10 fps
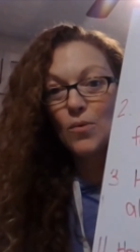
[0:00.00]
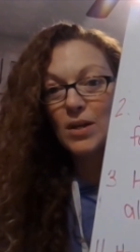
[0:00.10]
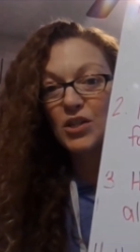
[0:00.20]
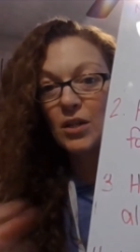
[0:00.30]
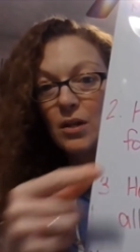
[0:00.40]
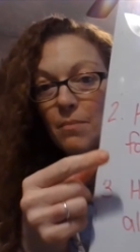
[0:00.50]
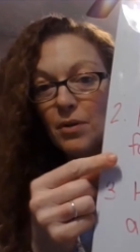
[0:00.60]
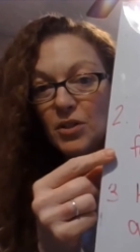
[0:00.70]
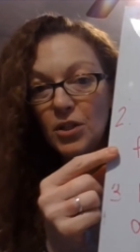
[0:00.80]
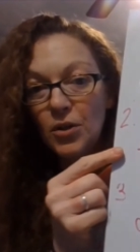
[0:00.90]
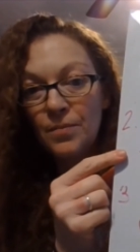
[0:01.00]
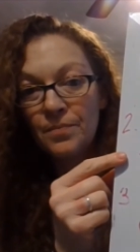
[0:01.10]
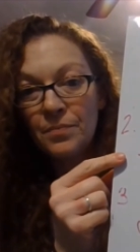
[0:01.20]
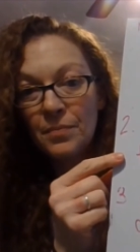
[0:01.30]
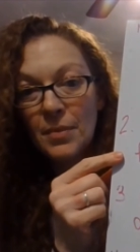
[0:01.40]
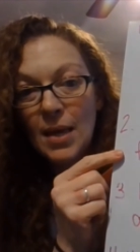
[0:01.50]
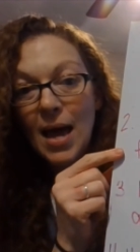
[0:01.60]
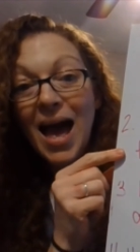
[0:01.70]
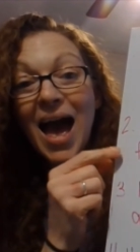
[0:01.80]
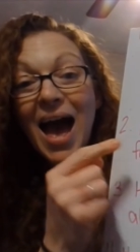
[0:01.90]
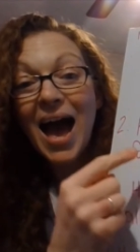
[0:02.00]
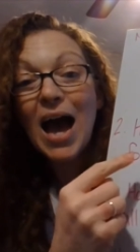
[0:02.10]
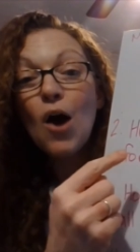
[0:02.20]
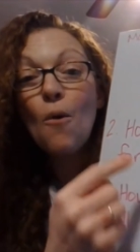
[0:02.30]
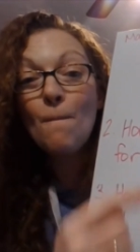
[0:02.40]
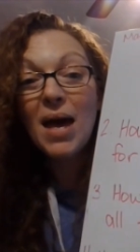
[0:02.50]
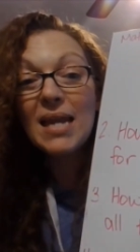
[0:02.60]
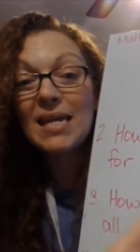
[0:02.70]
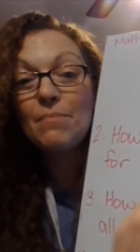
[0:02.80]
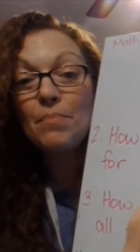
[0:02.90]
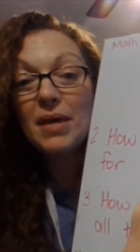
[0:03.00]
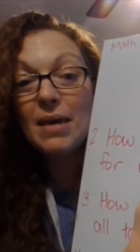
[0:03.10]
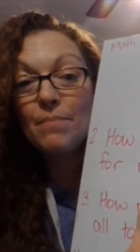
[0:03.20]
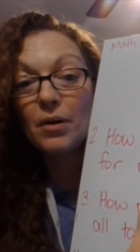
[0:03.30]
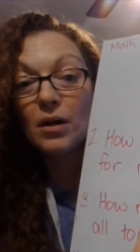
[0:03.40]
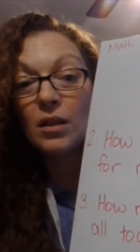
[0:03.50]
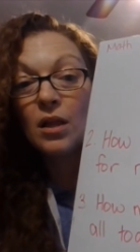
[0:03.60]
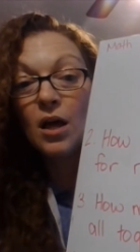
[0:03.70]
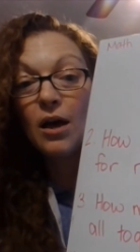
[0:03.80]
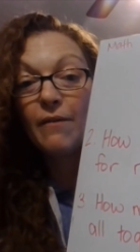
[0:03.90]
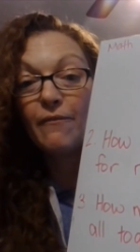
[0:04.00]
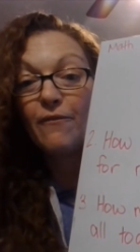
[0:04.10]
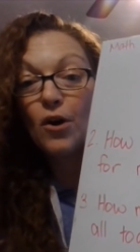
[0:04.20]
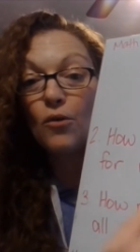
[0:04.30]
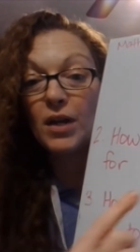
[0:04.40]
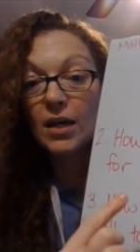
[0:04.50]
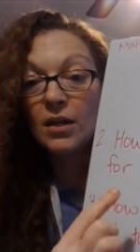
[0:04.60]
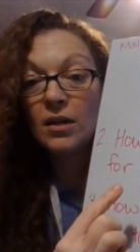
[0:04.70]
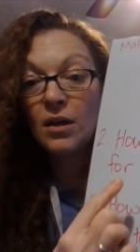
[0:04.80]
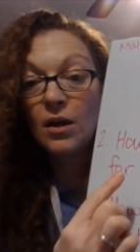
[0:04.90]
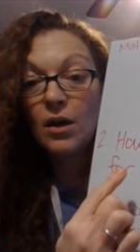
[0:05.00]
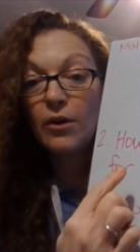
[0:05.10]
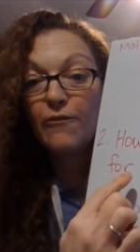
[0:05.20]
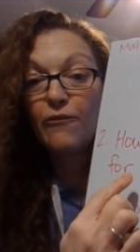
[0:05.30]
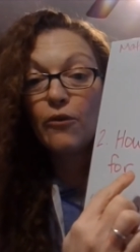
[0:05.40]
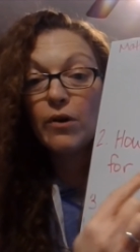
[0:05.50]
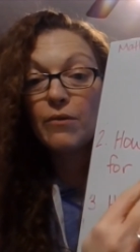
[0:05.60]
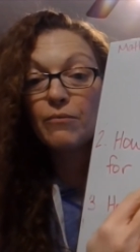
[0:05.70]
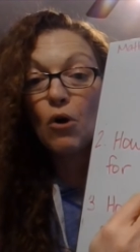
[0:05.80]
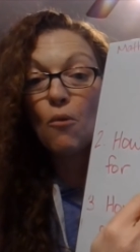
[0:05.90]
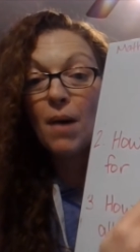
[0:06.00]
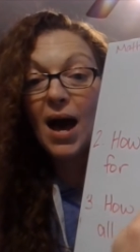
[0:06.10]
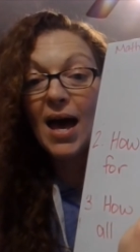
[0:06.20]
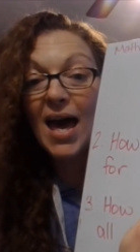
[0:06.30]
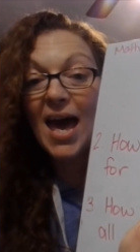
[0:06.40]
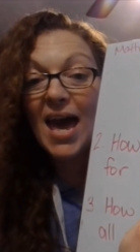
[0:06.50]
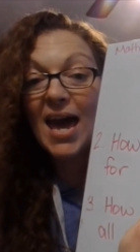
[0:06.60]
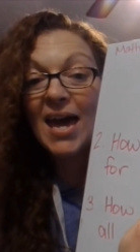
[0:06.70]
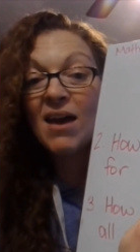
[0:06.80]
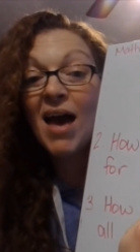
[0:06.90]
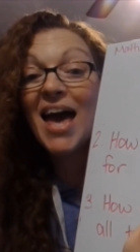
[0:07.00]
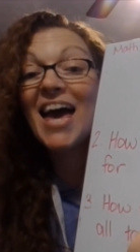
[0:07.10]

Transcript: Question number 2. How many people voted for robot A